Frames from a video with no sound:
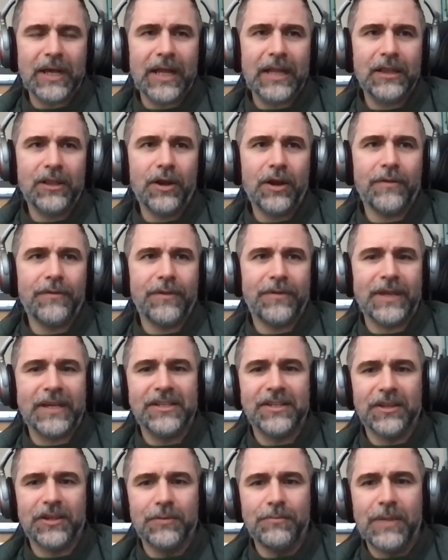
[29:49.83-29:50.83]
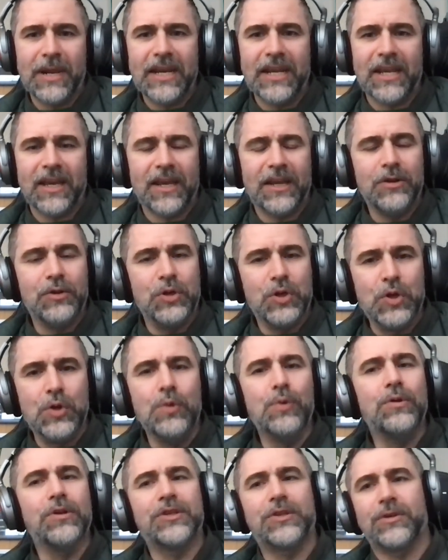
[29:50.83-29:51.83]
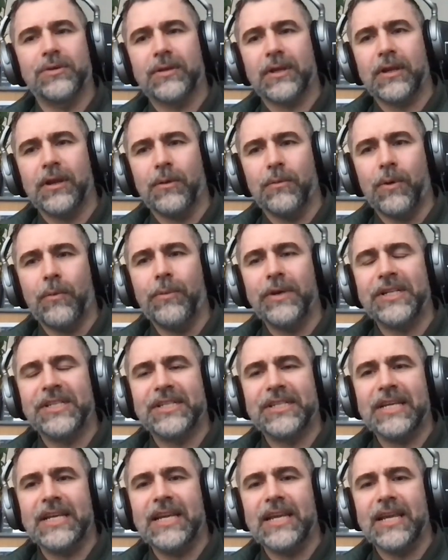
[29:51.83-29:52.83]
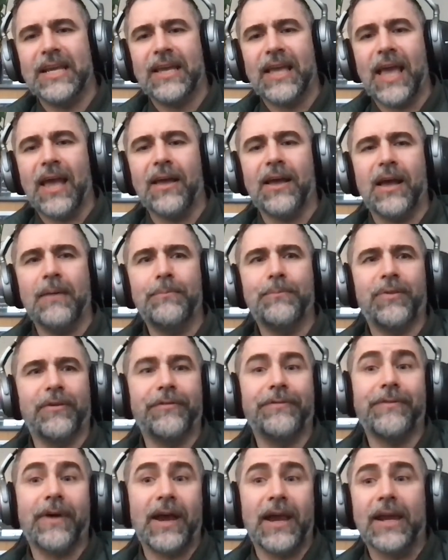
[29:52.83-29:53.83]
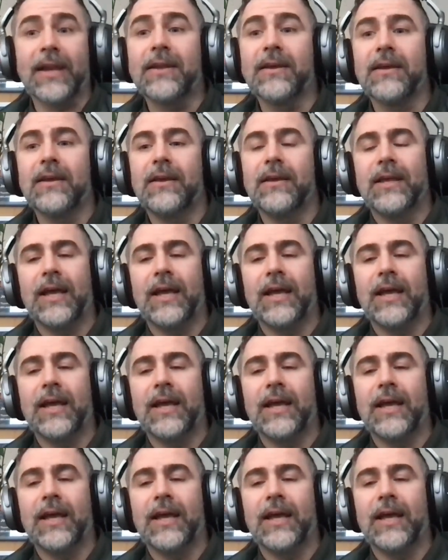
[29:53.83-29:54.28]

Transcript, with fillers: a lot of the things that the media and news, you know, what we see amplified